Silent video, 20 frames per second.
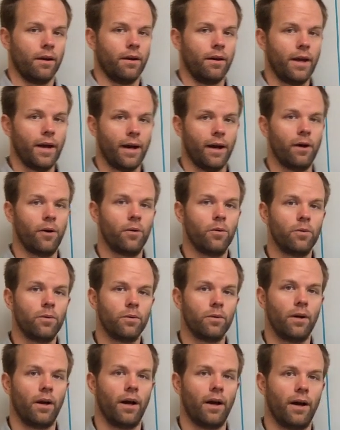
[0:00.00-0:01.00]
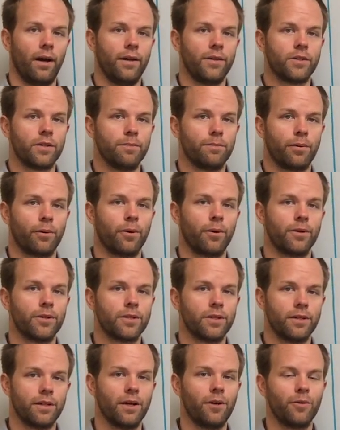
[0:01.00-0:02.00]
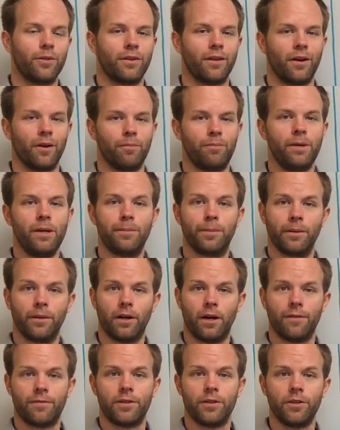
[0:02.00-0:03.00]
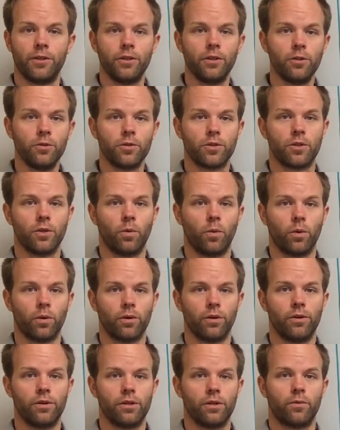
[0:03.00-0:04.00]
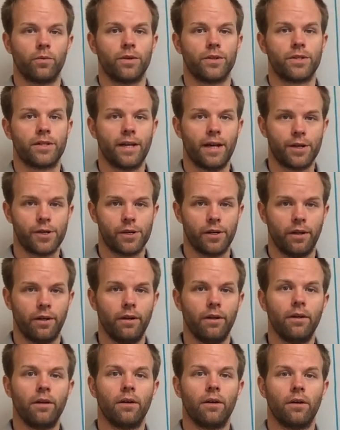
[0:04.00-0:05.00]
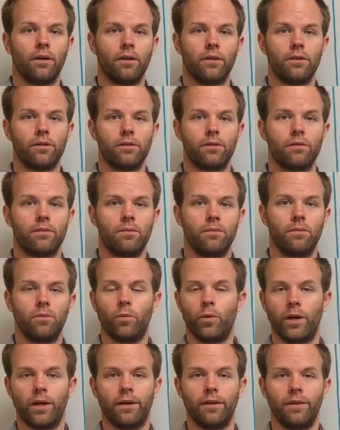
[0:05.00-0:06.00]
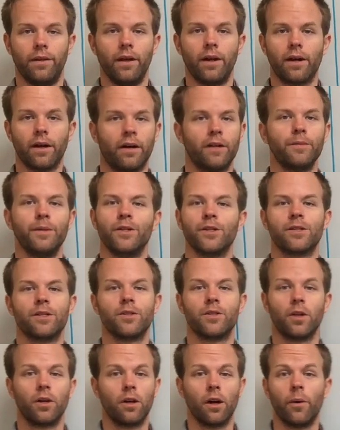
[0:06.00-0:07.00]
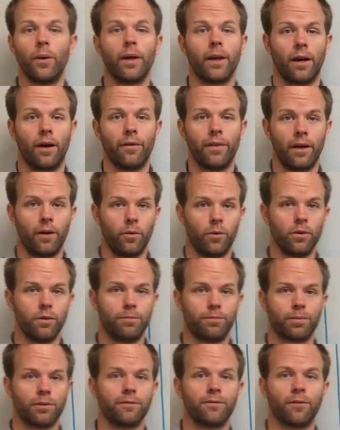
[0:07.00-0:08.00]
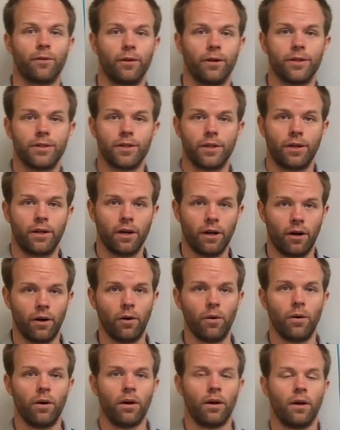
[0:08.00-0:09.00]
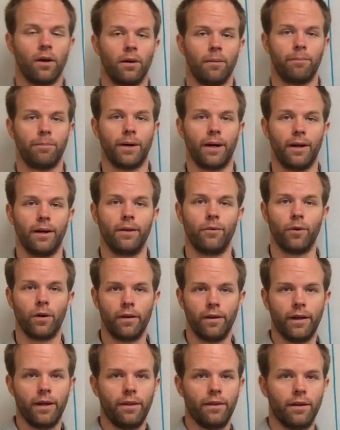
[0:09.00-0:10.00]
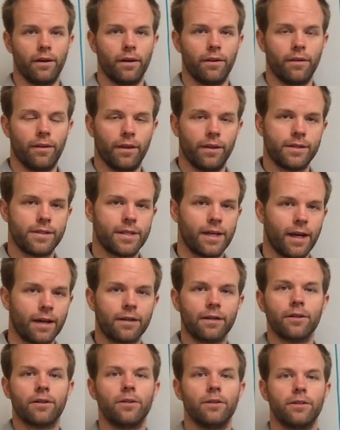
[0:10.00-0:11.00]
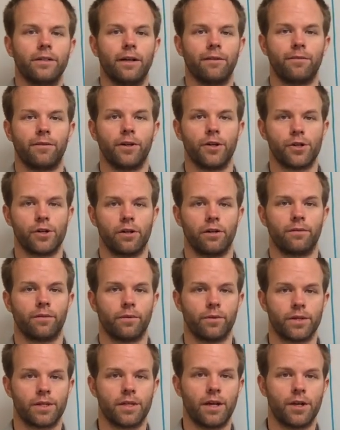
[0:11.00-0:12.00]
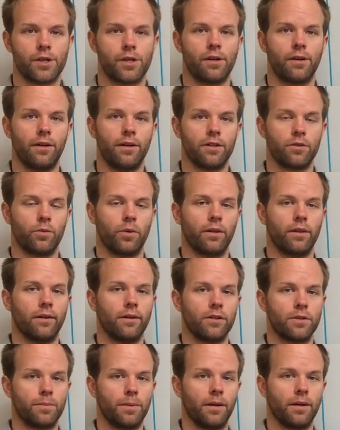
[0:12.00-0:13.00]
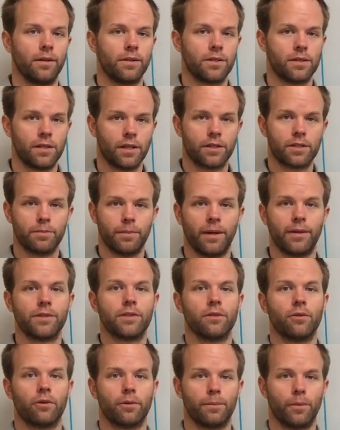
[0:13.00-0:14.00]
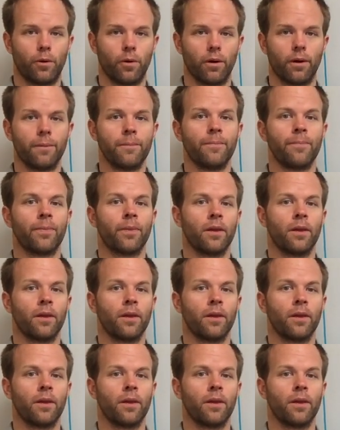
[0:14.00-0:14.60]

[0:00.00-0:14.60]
Now, it's important to note there, people often use the word recession when the economy just isn't going how they would prefer it to go, but really the technical definition of a recession is when there's been 6 months or more,